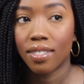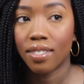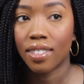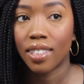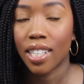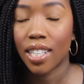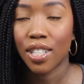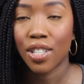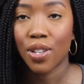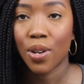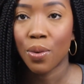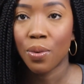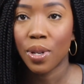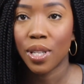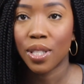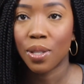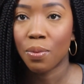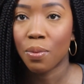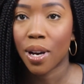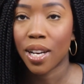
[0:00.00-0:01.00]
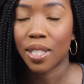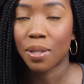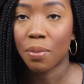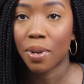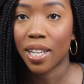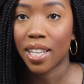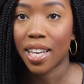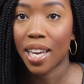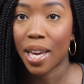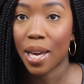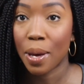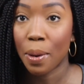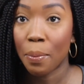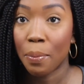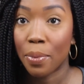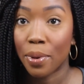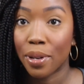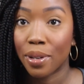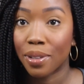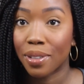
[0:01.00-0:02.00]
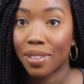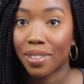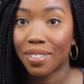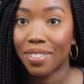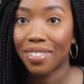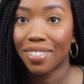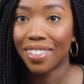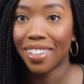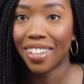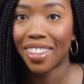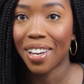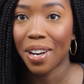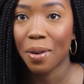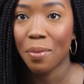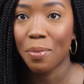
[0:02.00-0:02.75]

There's no reason why somebody can't book their